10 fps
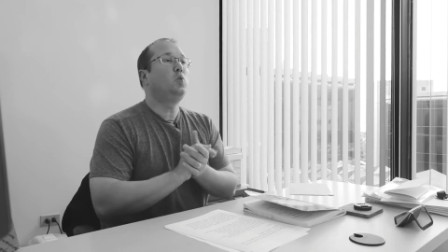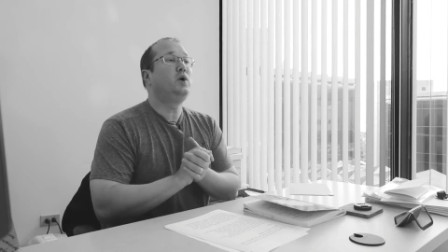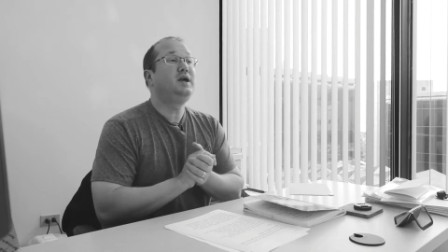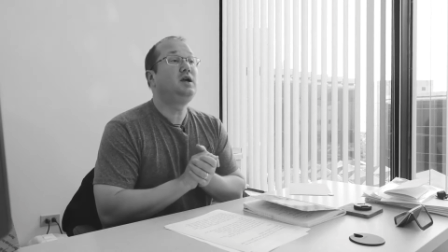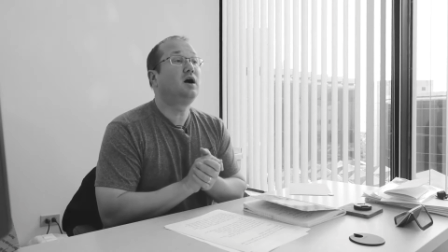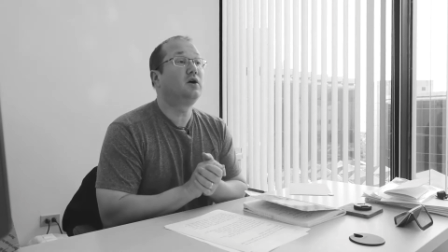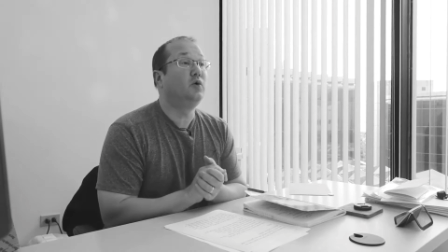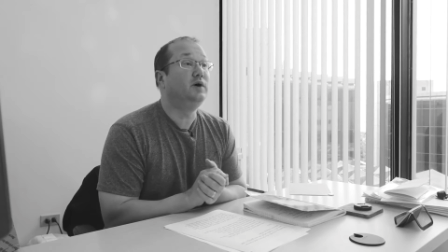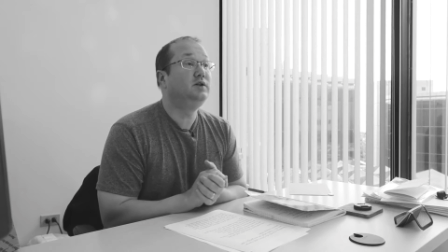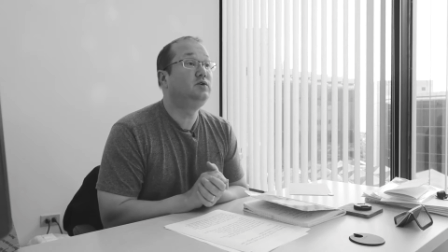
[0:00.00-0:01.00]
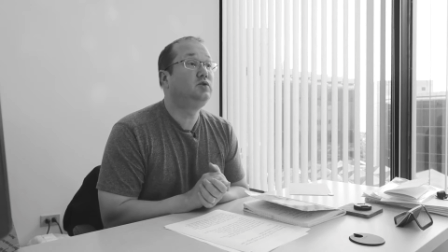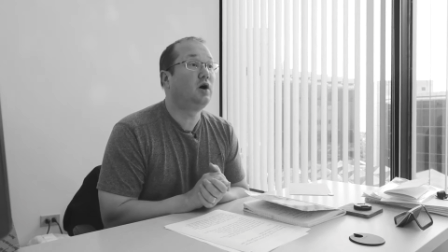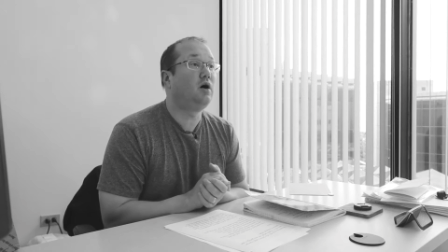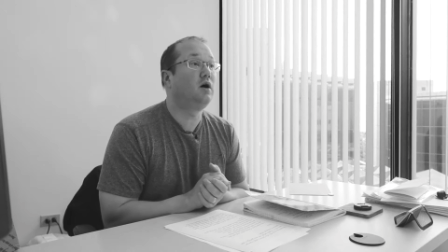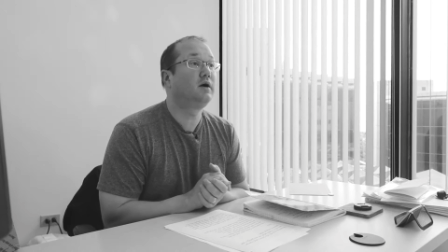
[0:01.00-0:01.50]
we are going to
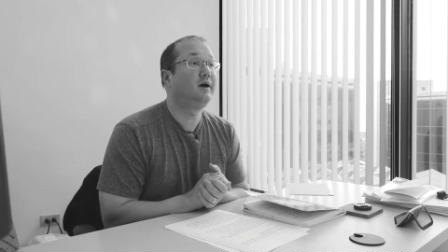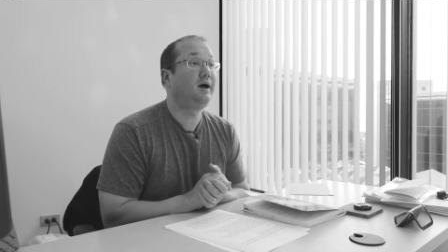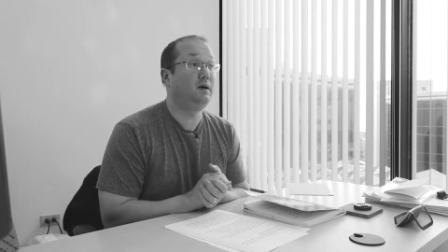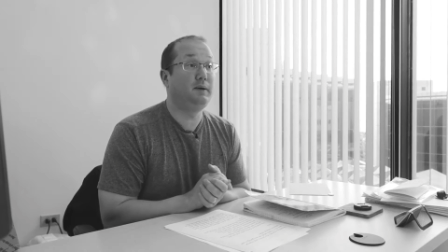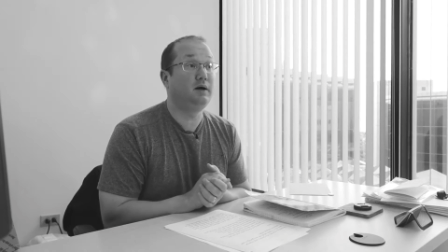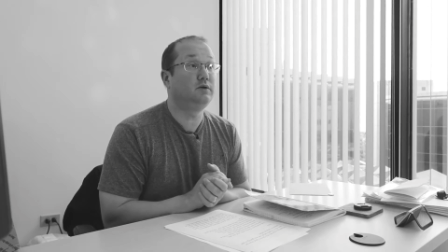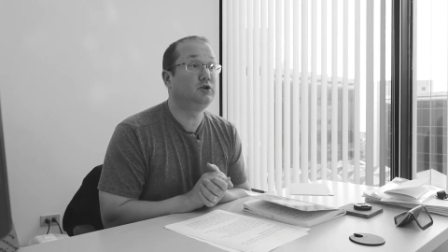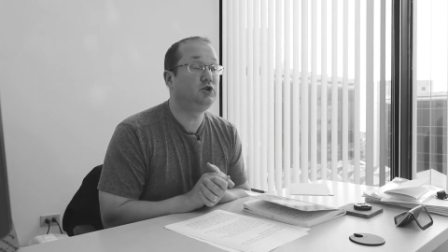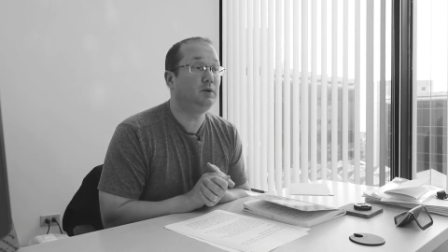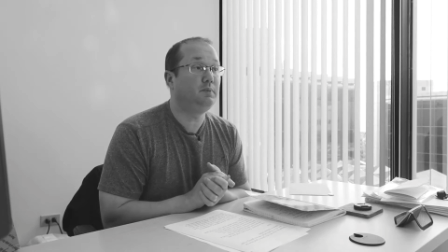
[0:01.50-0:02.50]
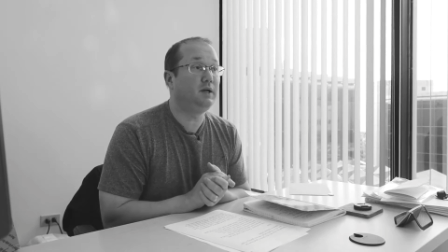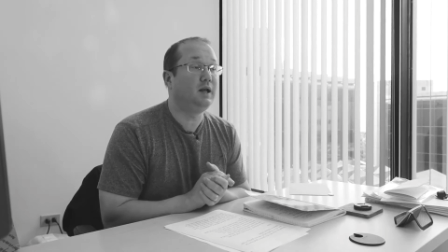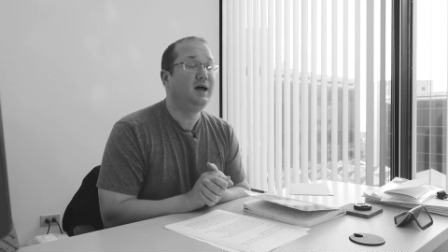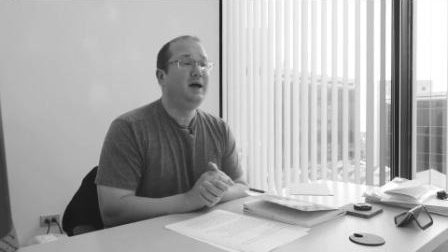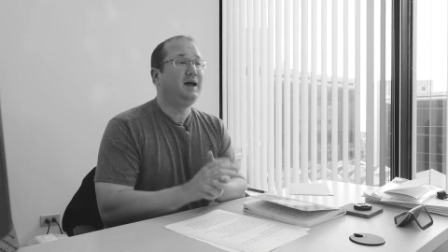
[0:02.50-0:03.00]
talk about
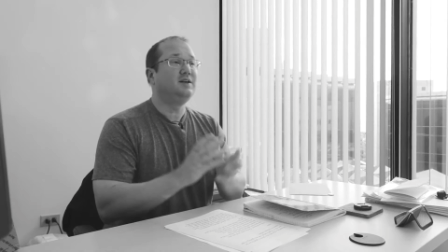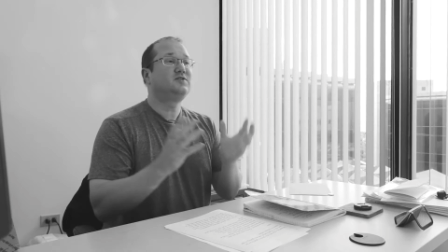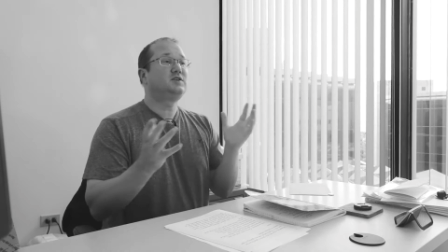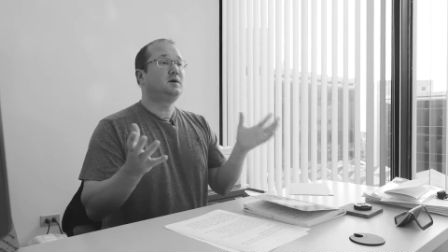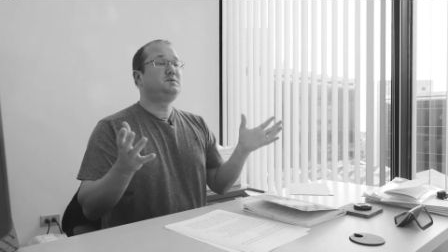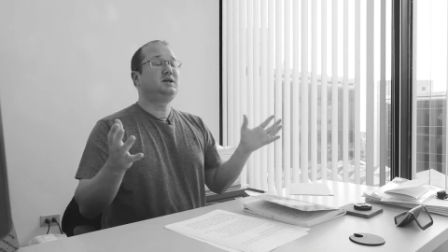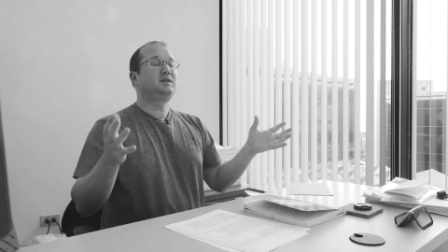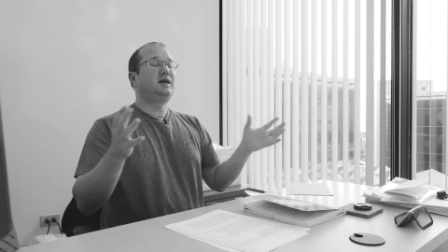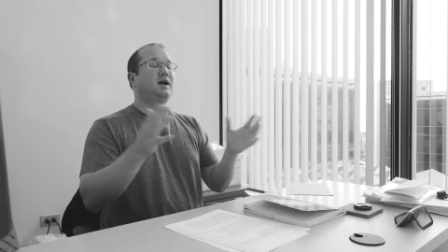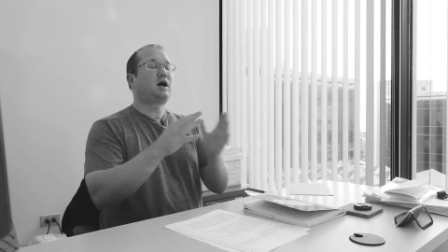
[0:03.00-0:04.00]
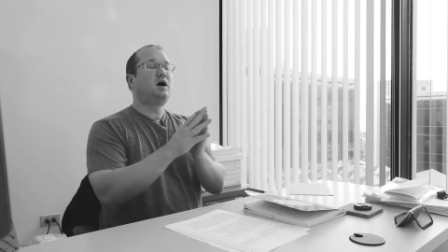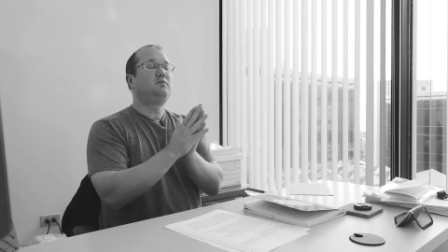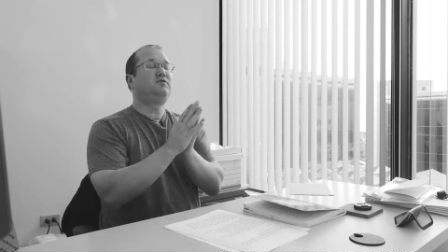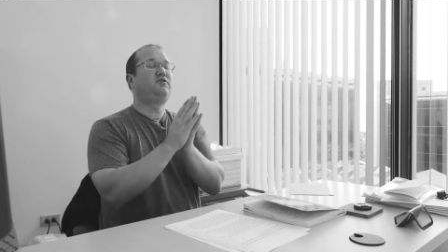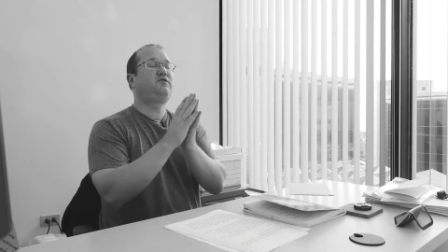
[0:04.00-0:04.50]
shipping, a subject that
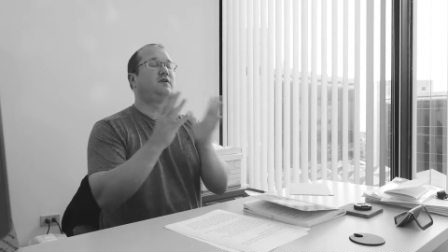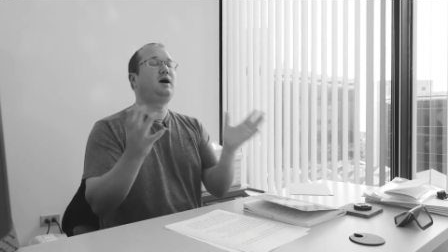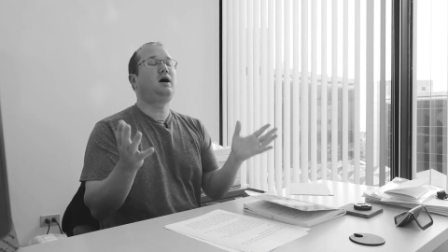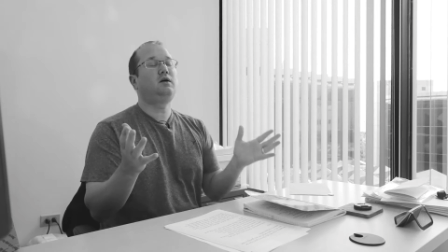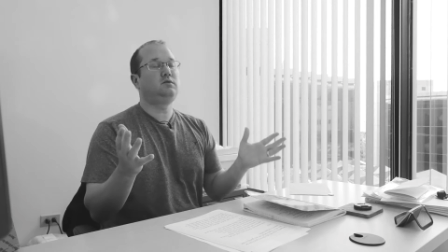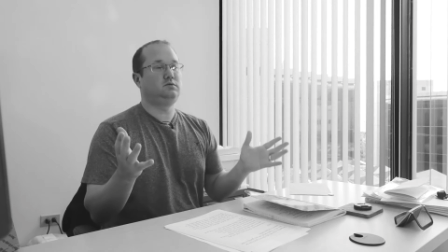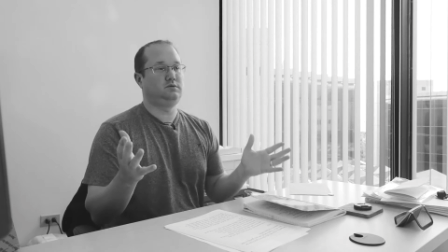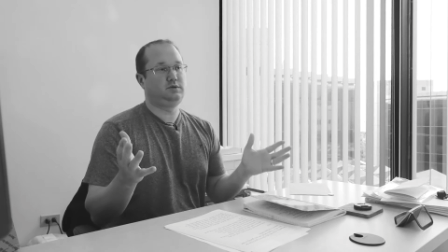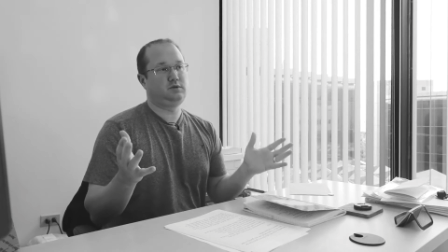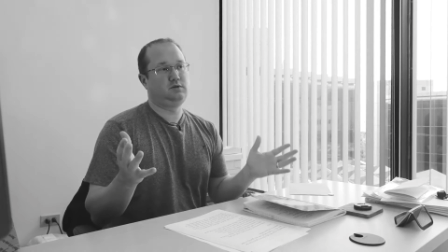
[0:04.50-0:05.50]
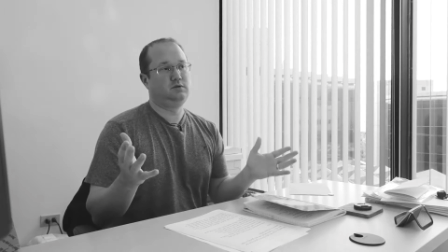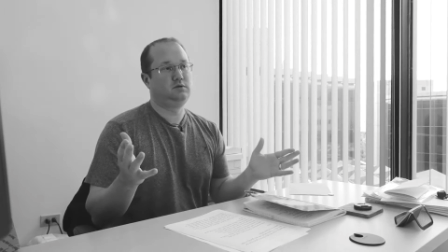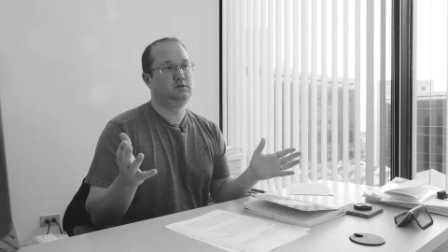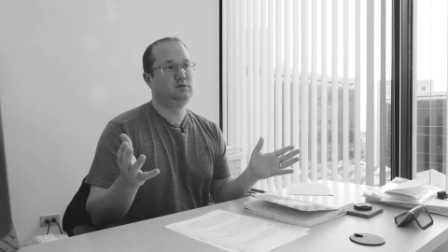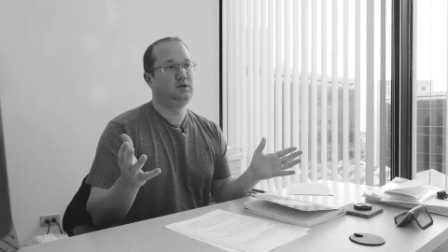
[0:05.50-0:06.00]
confounds
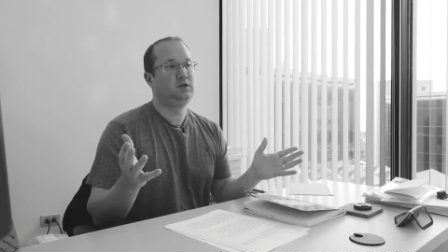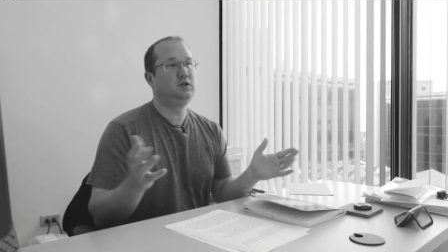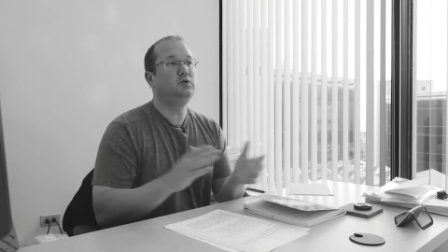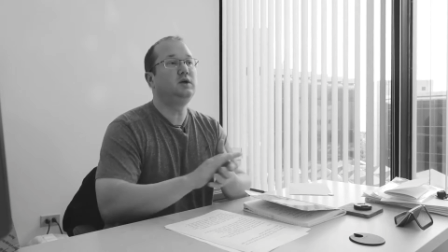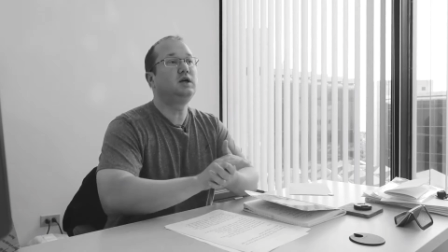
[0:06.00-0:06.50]
new